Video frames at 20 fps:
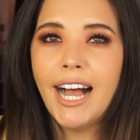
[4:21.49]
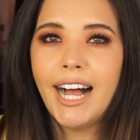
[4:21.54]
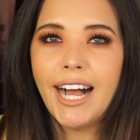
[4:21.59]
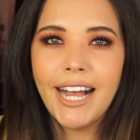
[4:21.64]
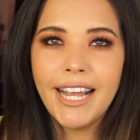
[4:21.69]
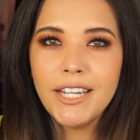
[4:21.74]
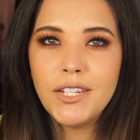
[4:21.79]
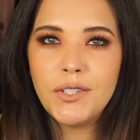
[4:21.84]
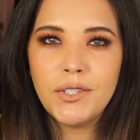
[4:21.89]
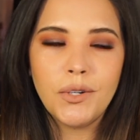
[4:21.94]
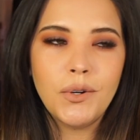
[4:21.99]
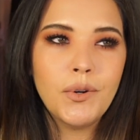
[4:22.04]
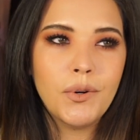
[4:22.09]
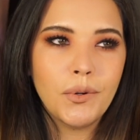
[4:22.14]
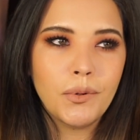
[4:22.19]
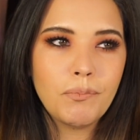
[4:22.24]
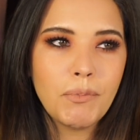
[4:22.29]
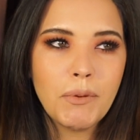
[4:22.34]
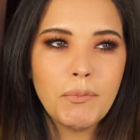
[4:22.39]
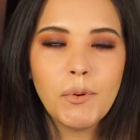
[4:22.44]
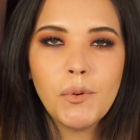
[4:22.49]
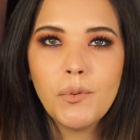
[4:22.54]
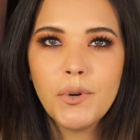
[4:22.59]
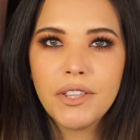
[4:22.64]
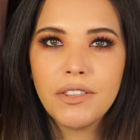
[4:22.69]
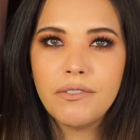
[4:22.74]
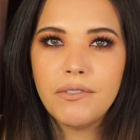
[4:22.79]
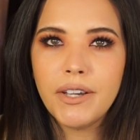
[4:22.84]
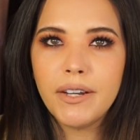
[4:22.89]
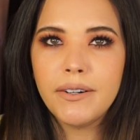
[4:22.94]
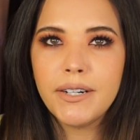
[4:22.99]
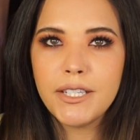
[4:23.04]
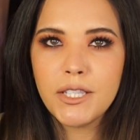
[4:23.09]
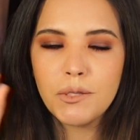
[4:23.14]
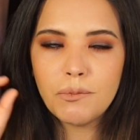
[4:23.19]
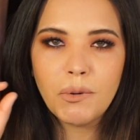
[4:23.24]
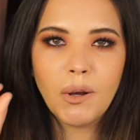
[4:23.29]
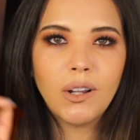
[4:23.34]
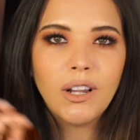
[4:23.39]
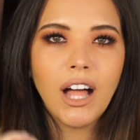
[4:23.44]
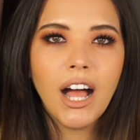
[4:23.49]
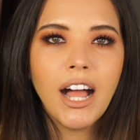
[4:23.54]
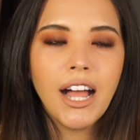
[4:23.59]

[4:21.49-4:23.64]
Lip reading: I don't. People with very small